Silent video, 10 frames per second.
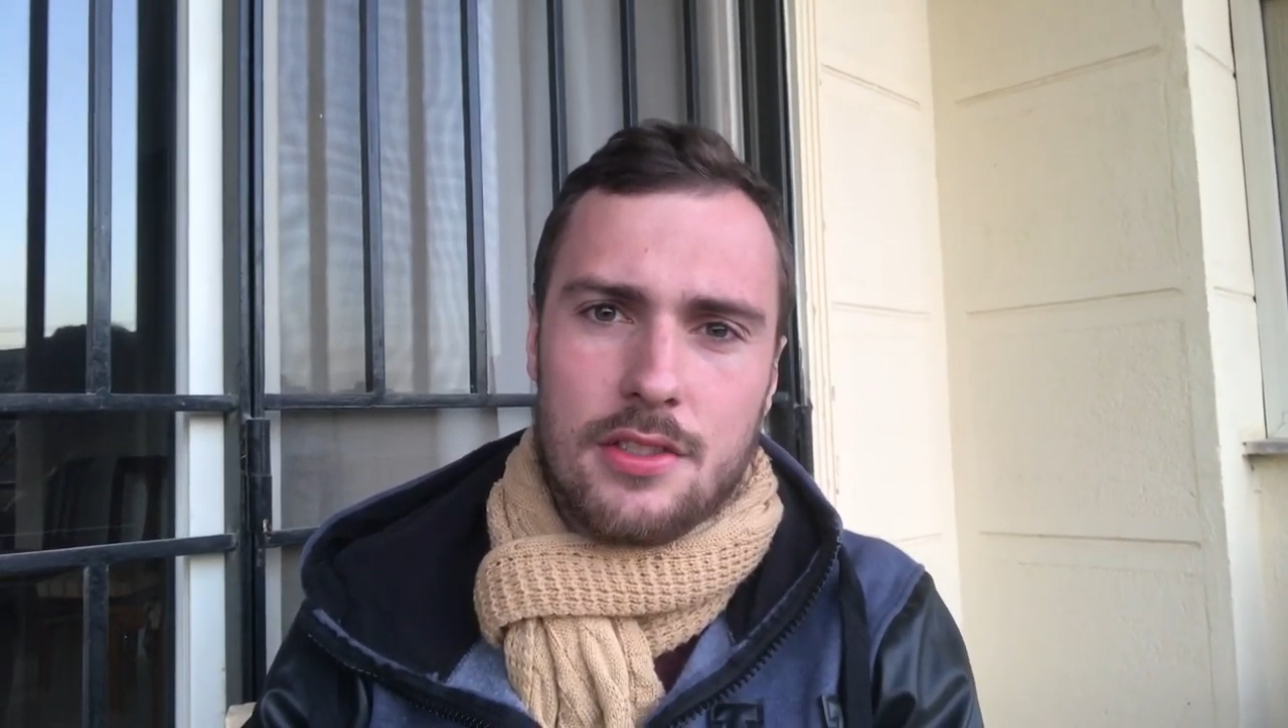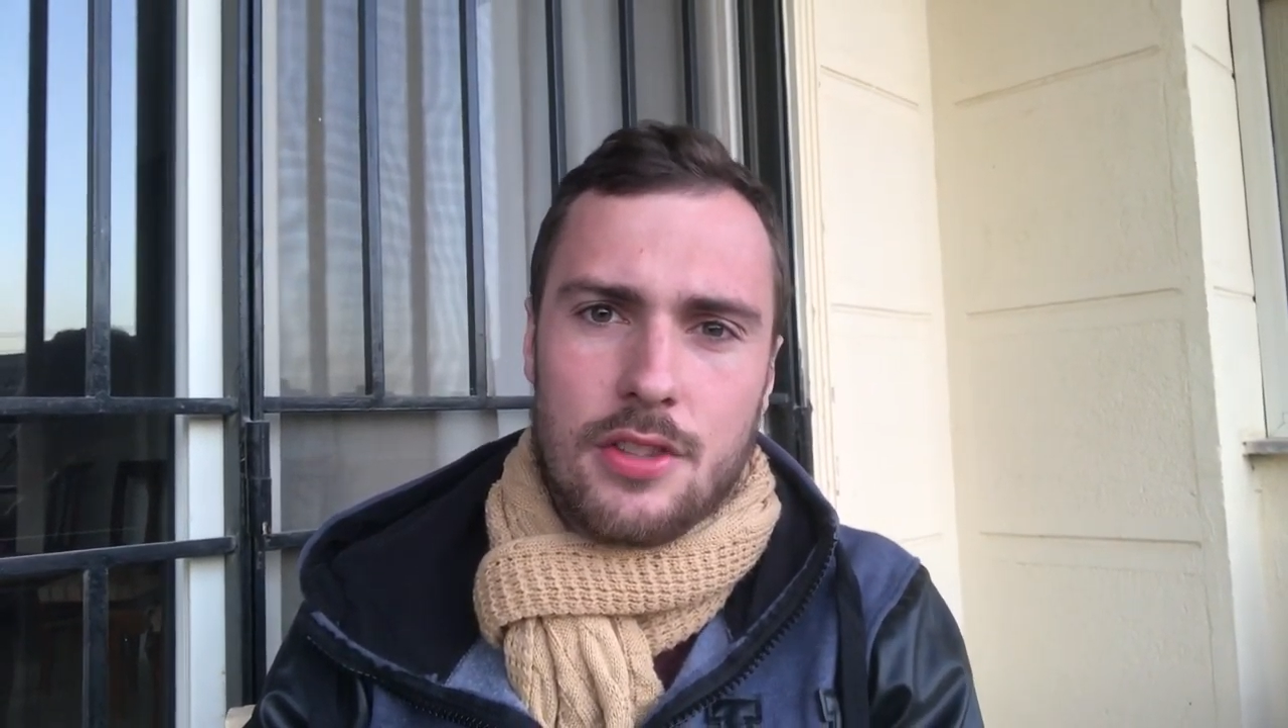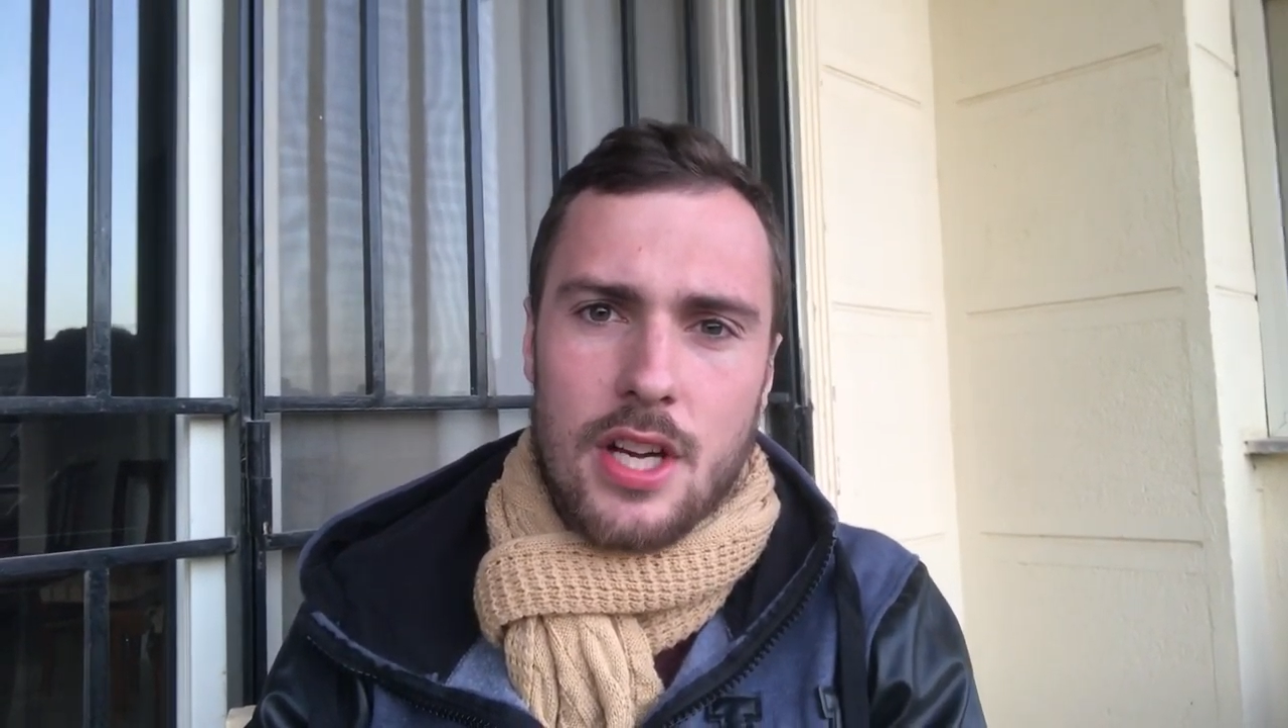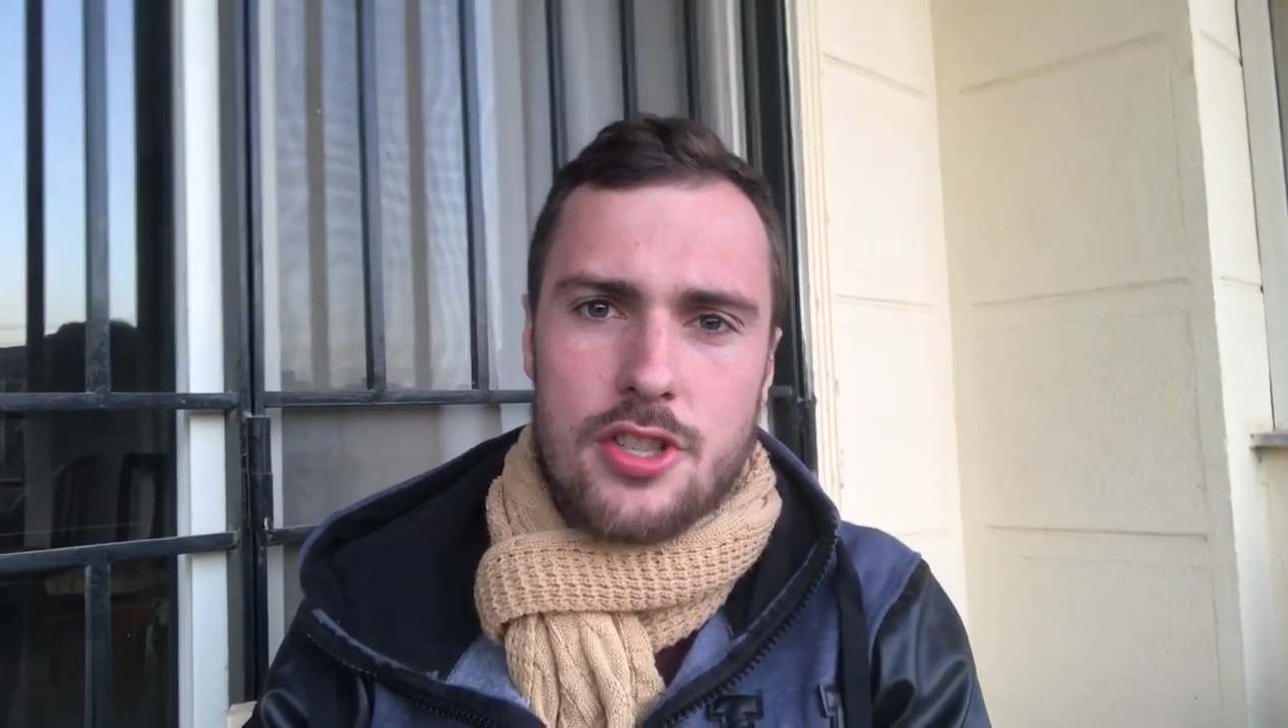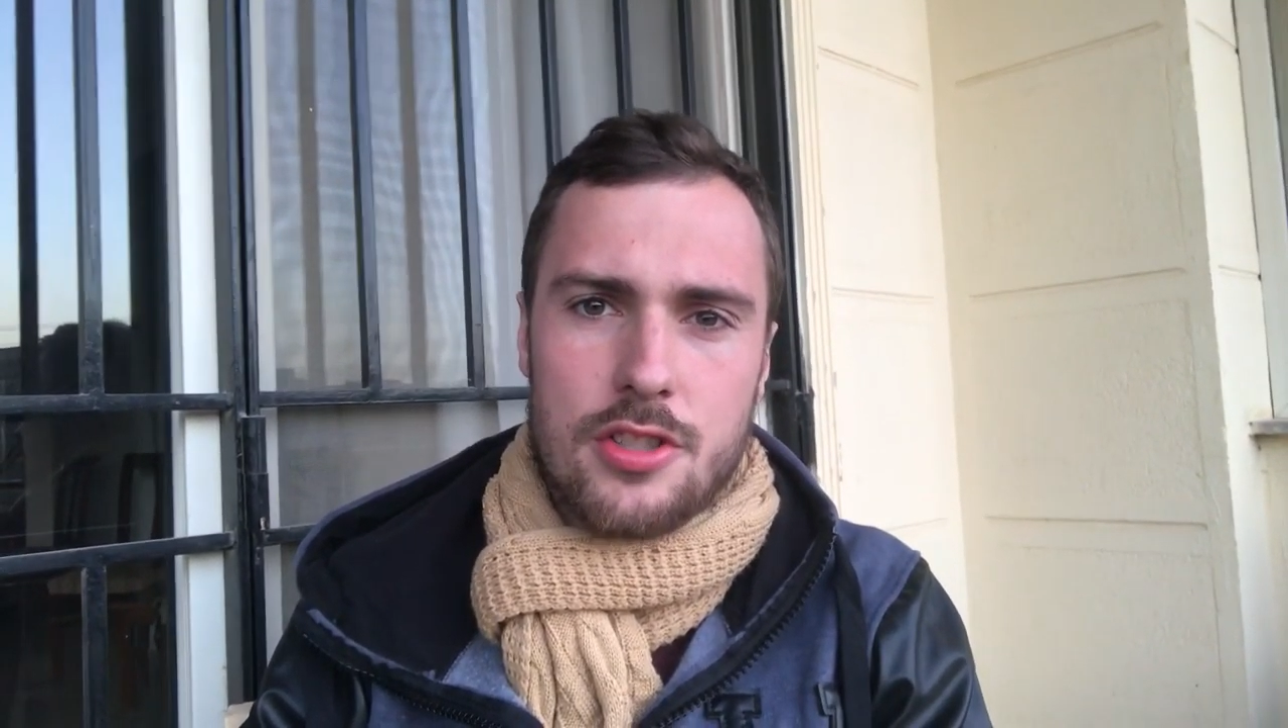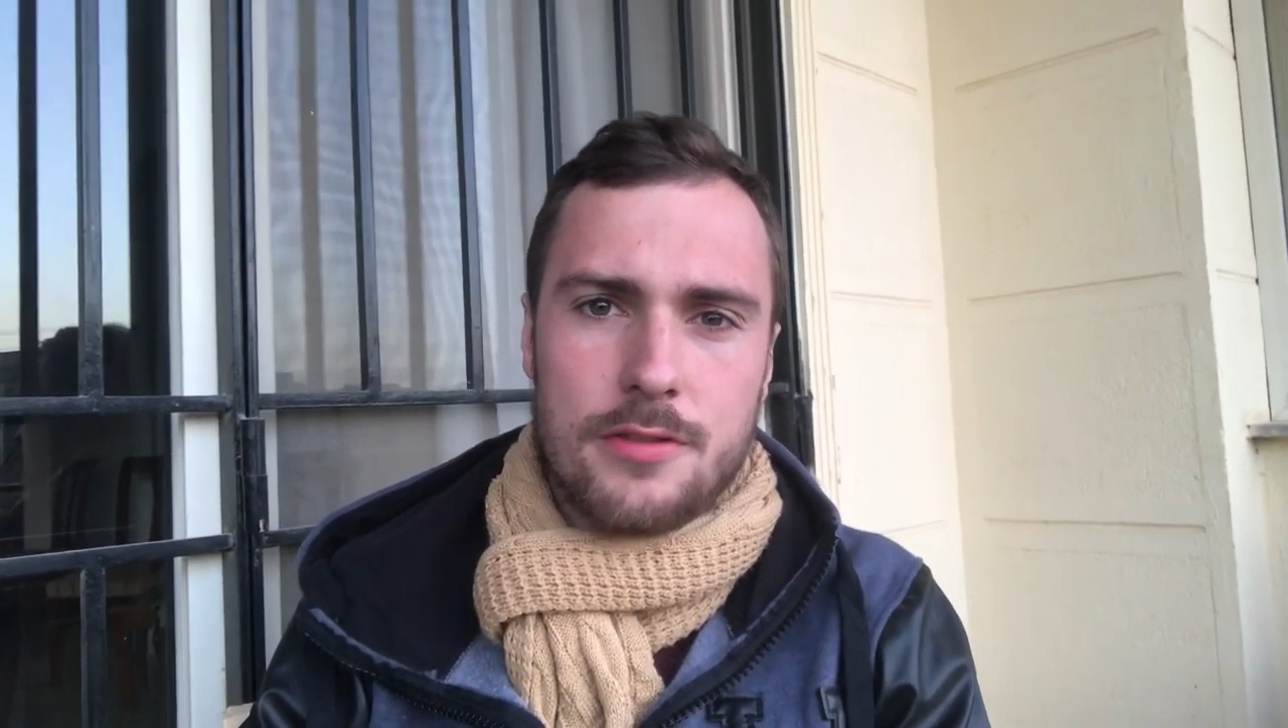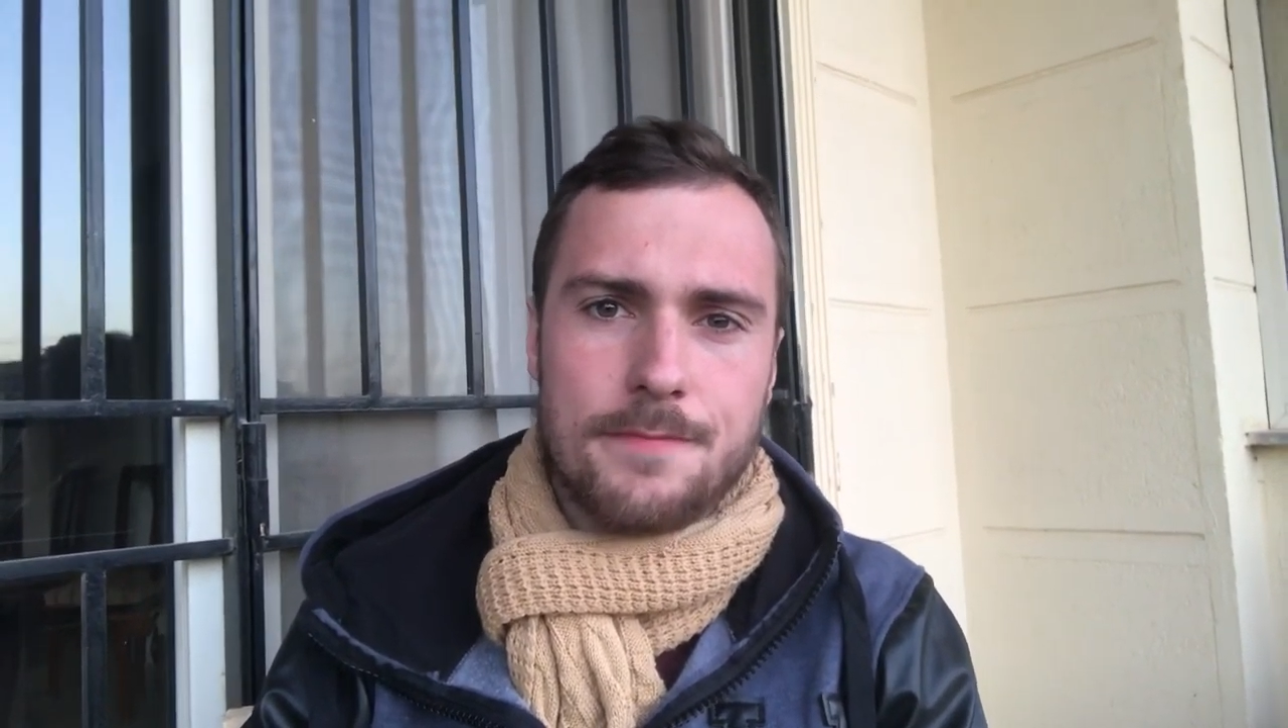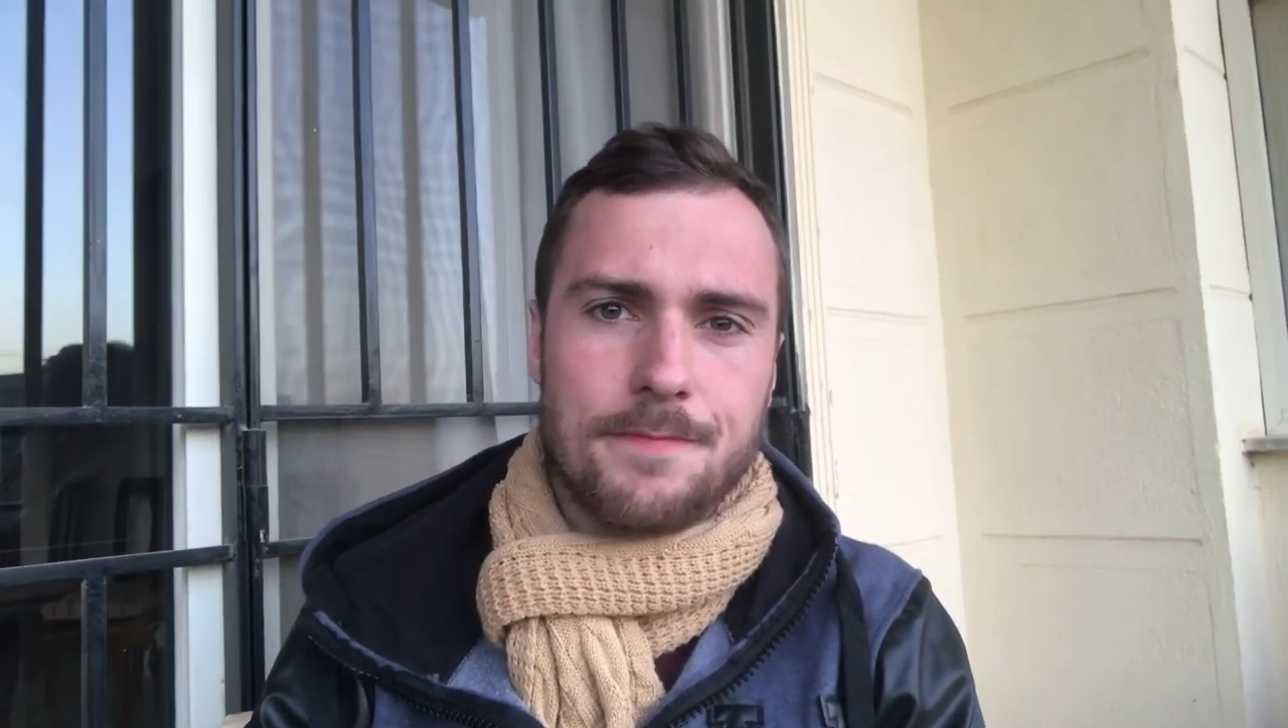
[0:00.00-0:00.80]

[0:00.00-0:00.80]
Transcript: introduction.